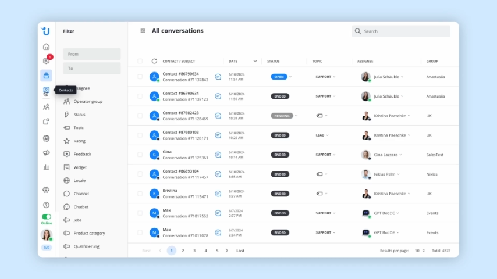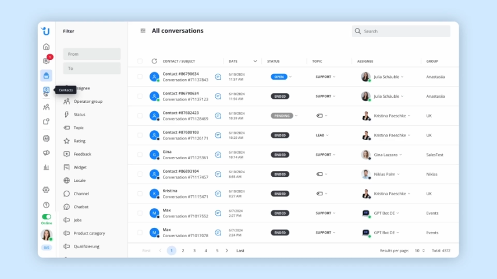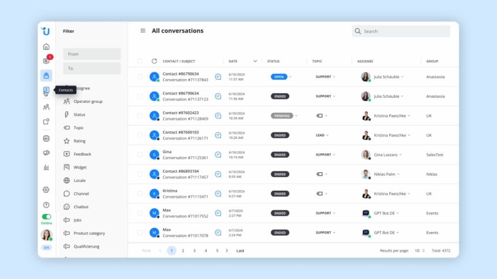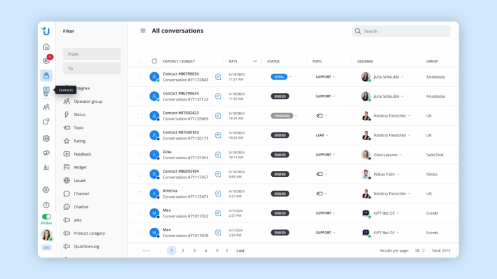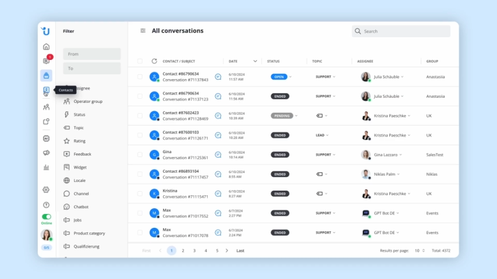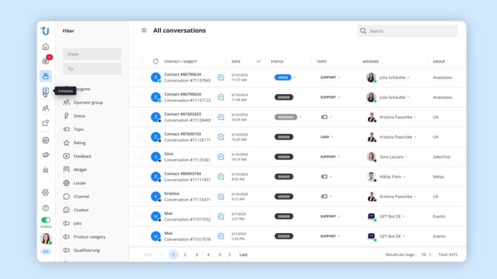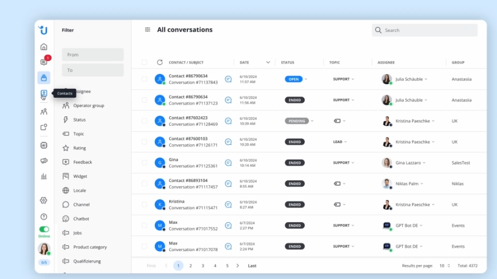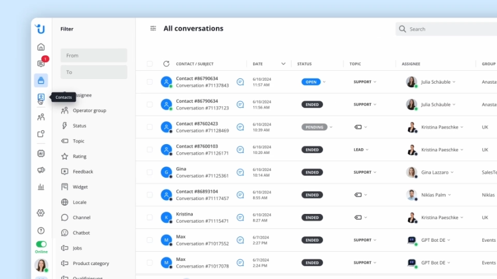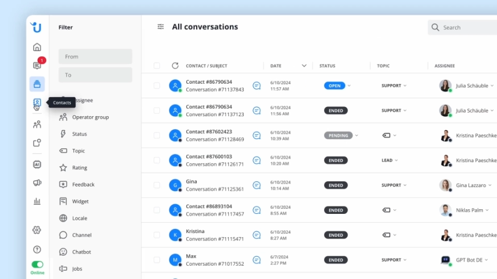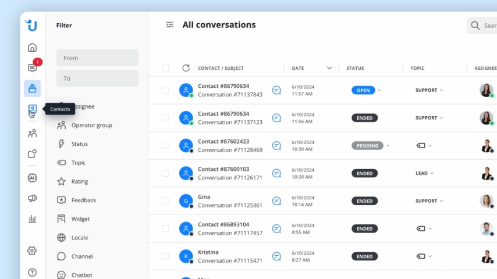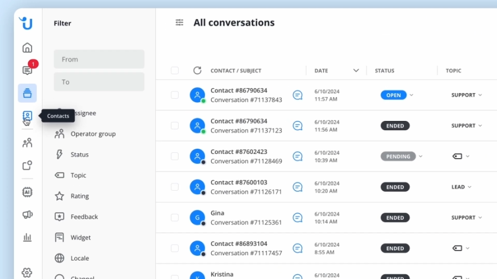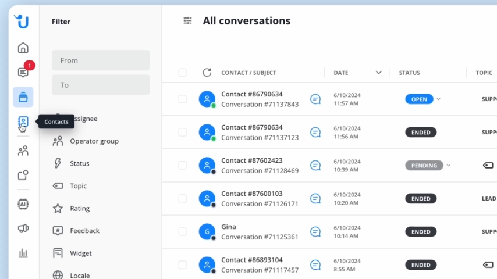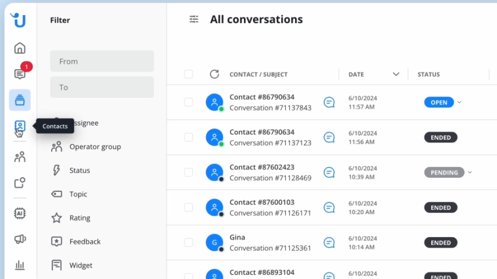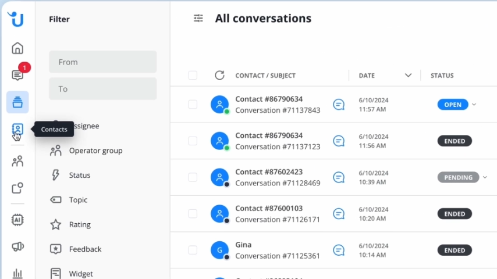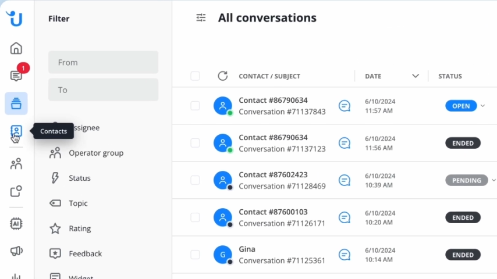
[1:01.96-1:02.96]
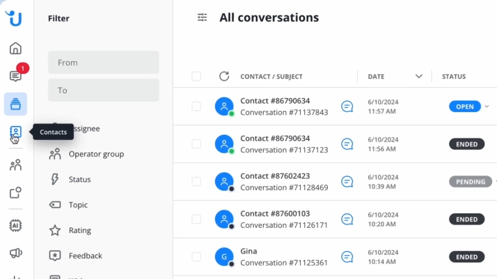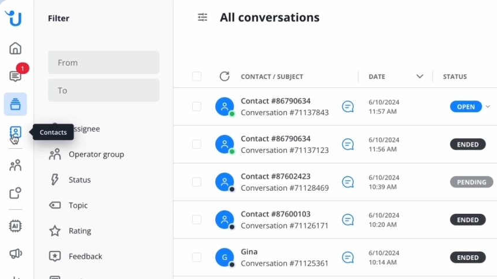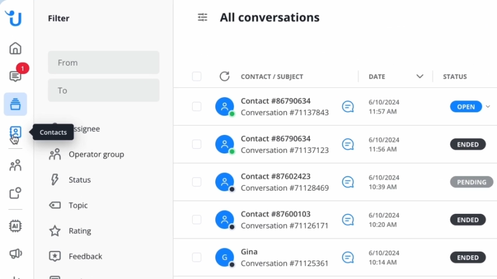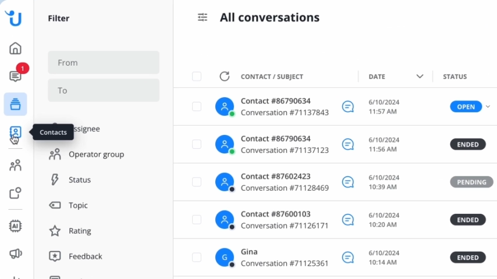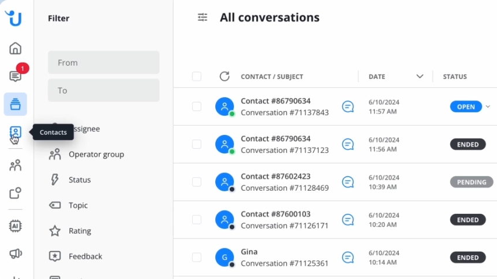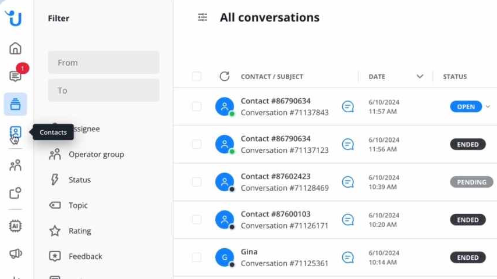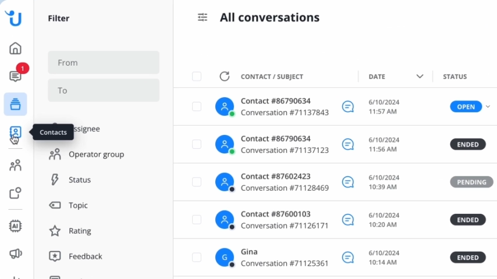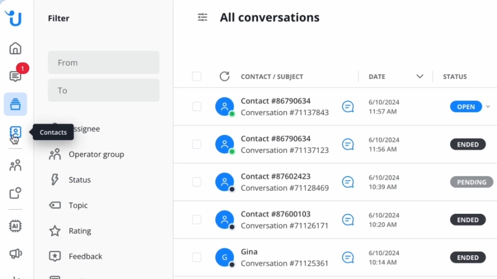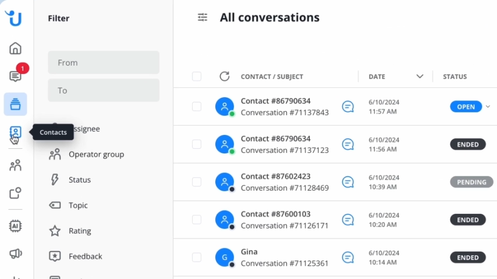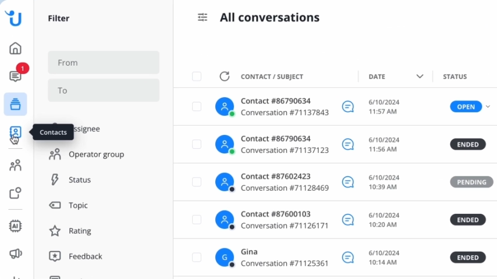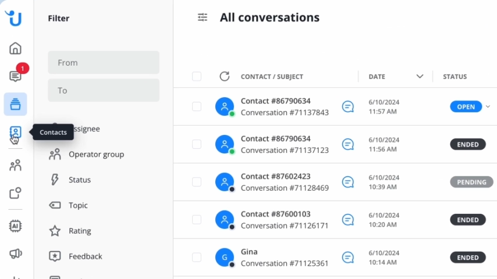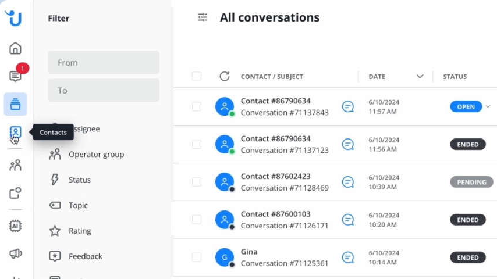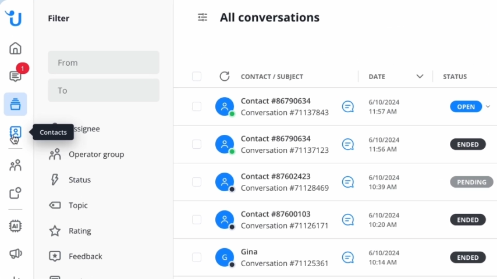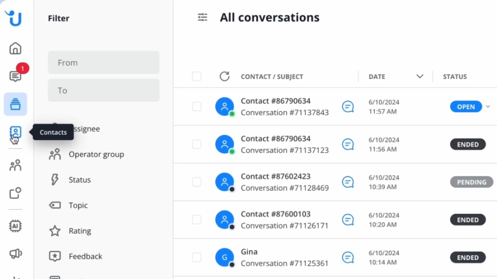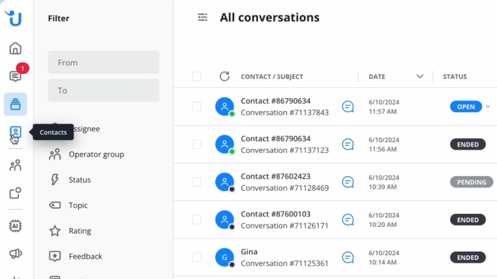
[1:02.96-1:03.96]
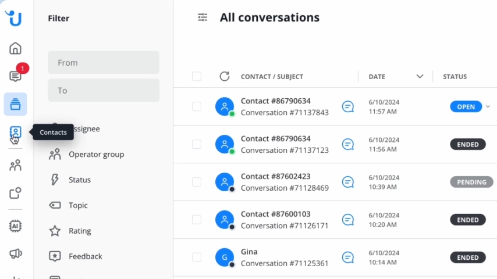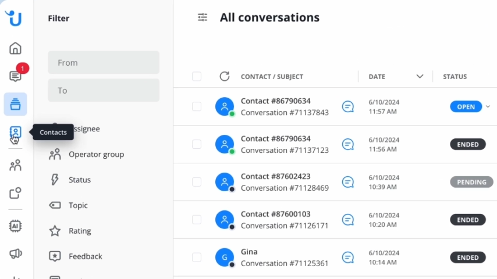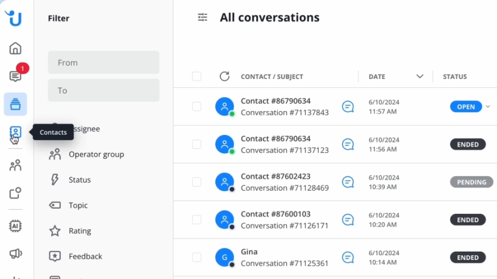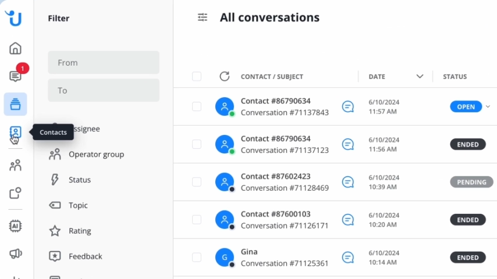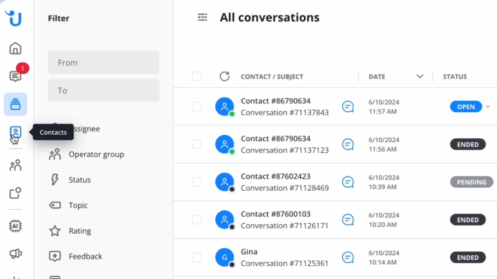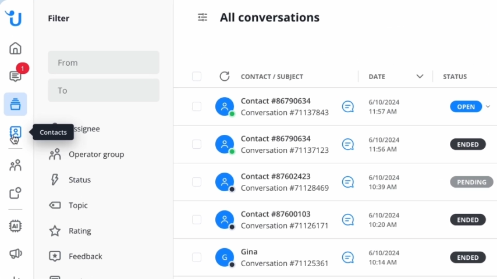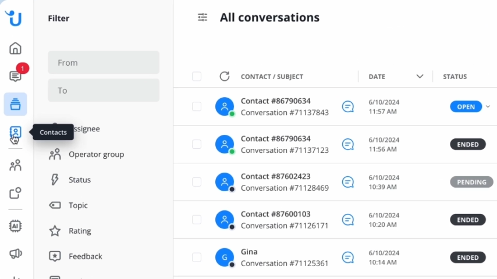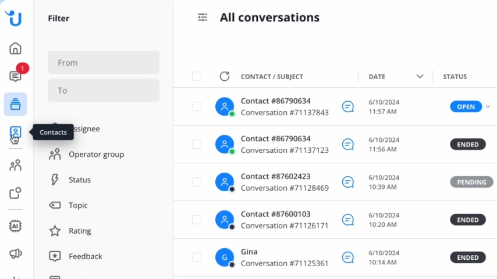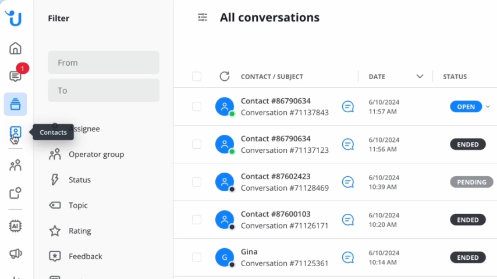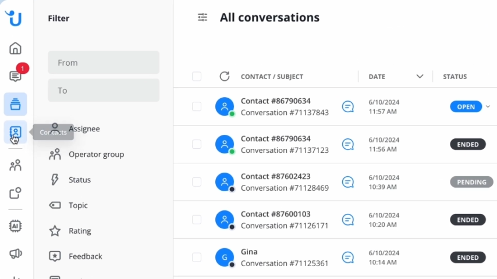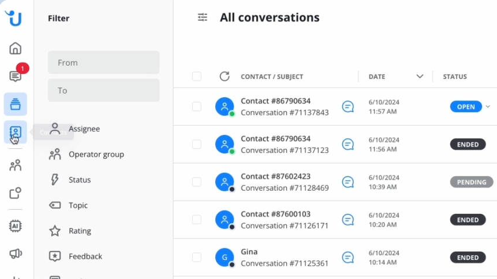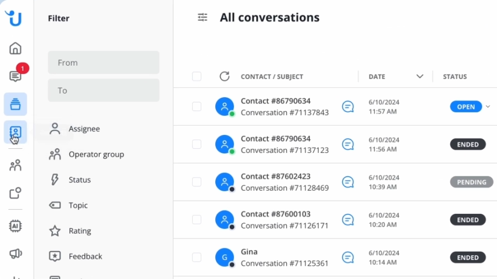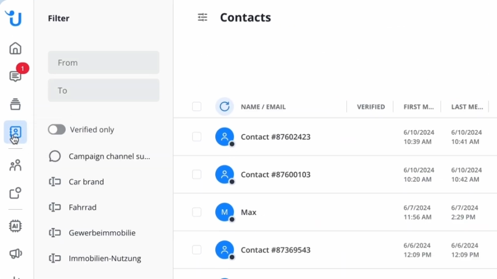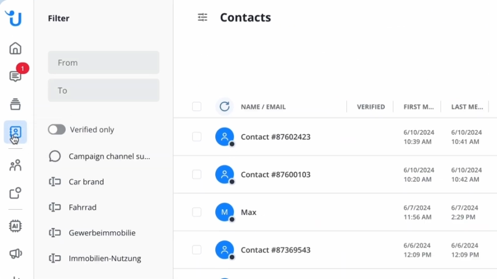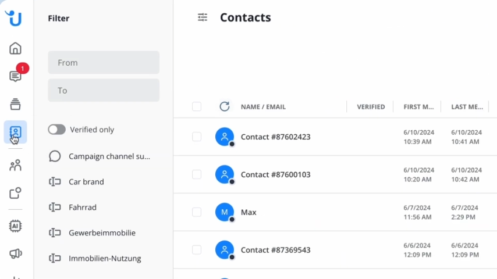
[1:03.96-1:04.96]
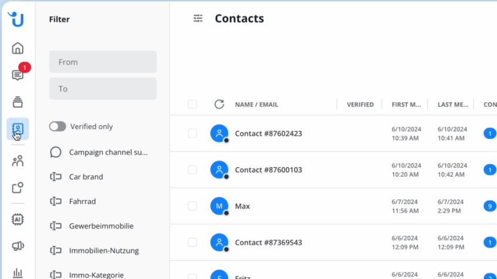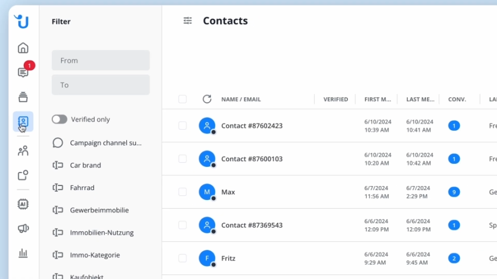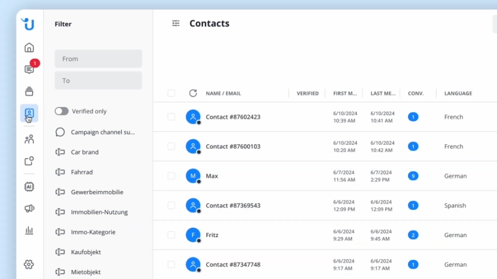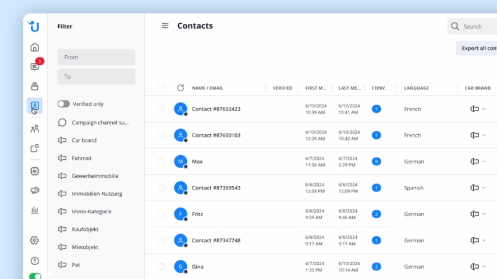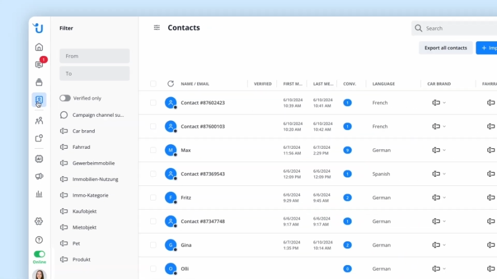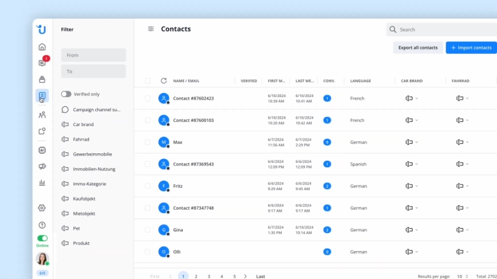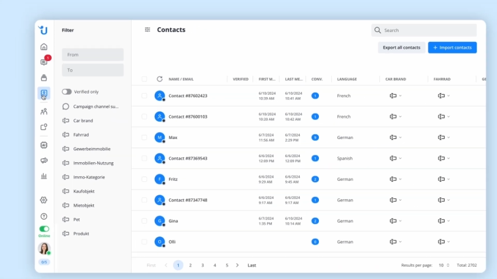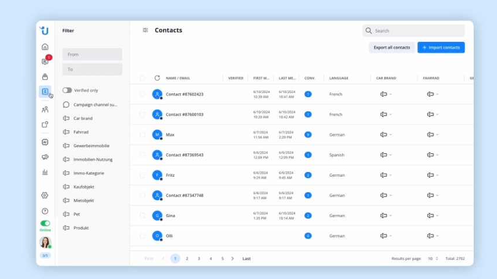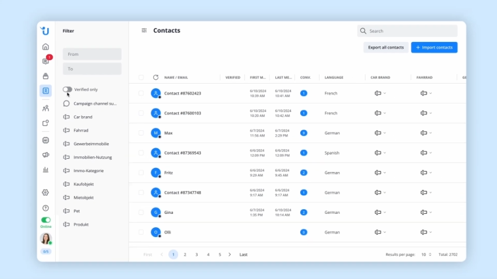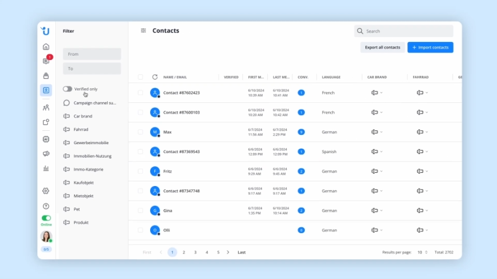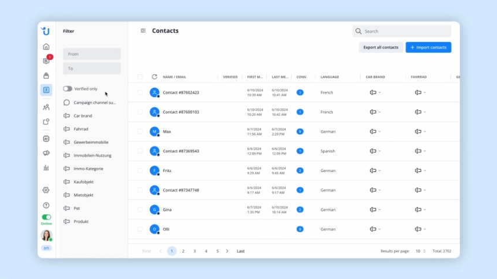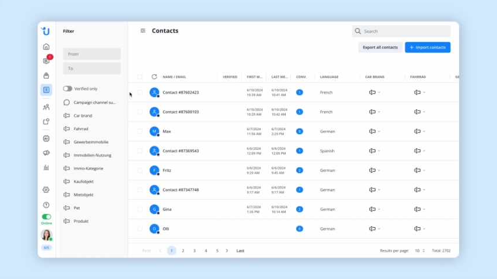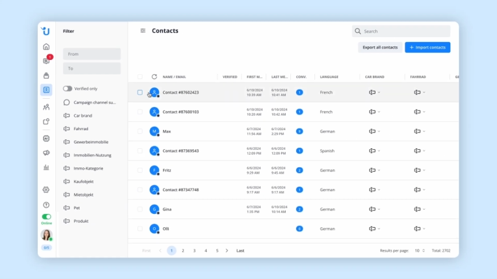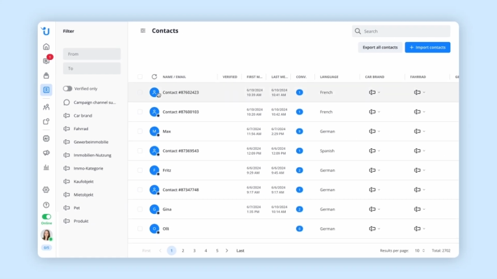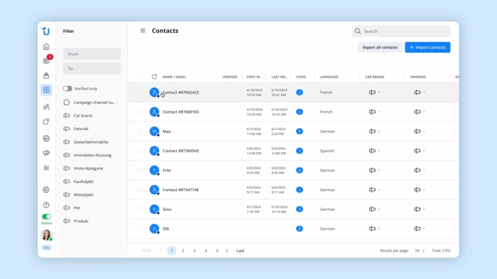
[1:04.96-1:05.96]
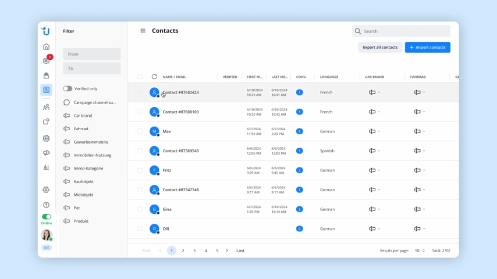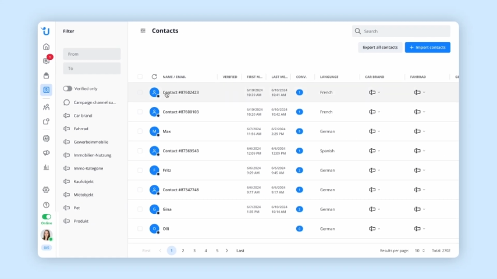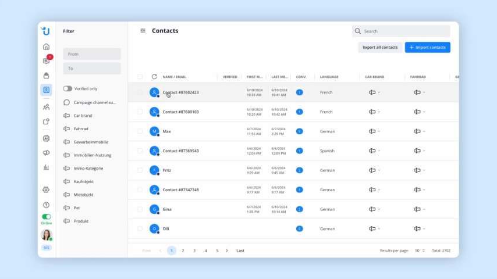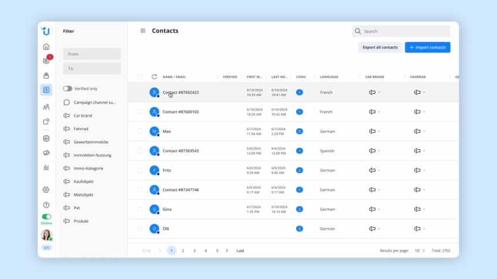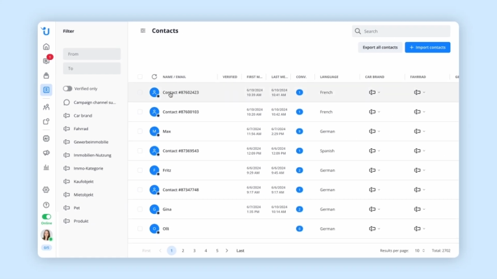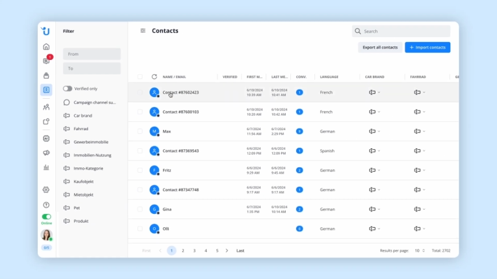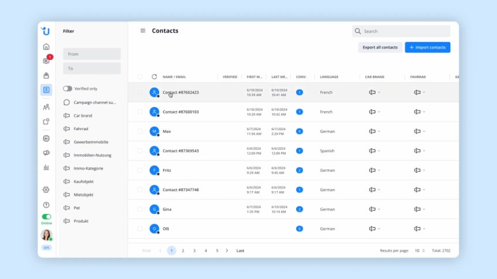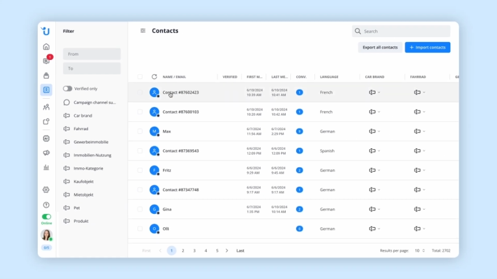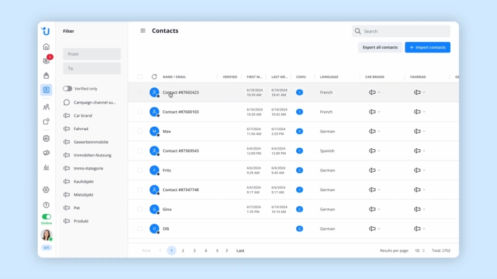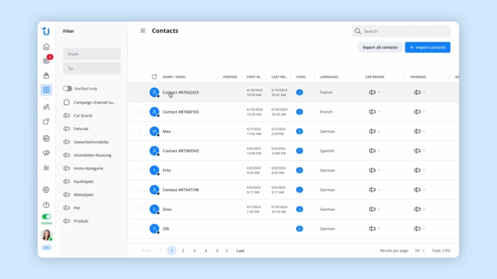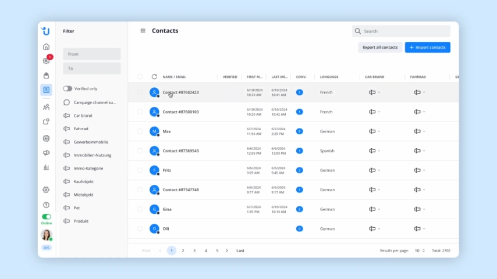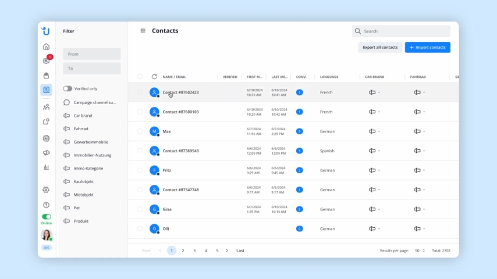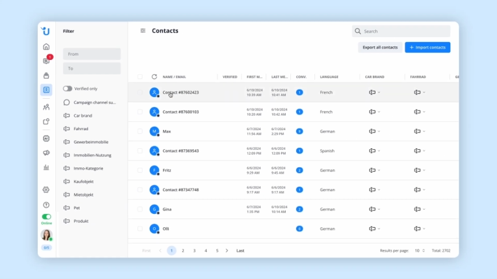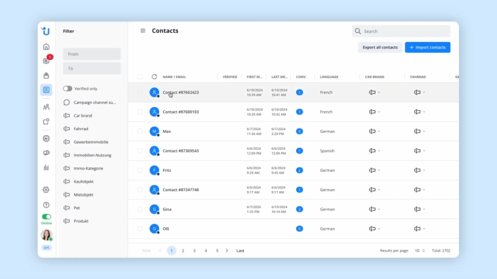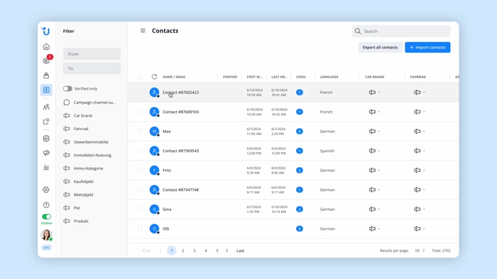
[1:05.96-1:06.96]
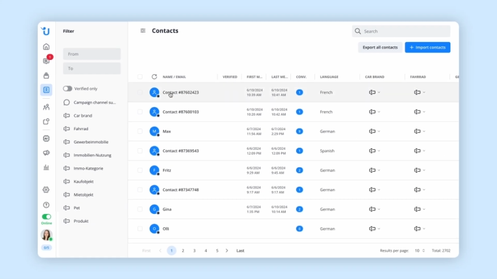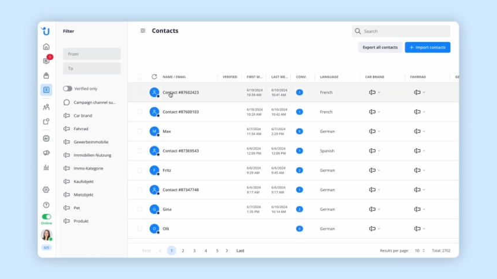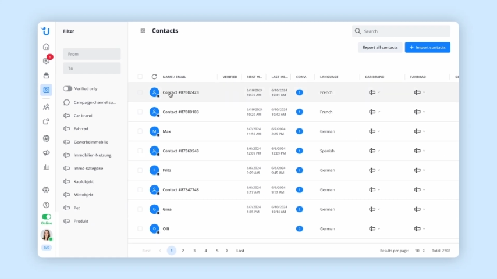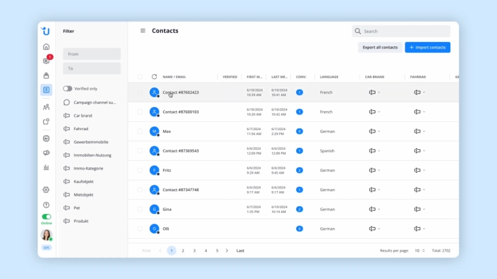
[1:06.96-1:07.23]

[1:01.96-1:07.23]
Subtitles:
[unreadable: no face in view]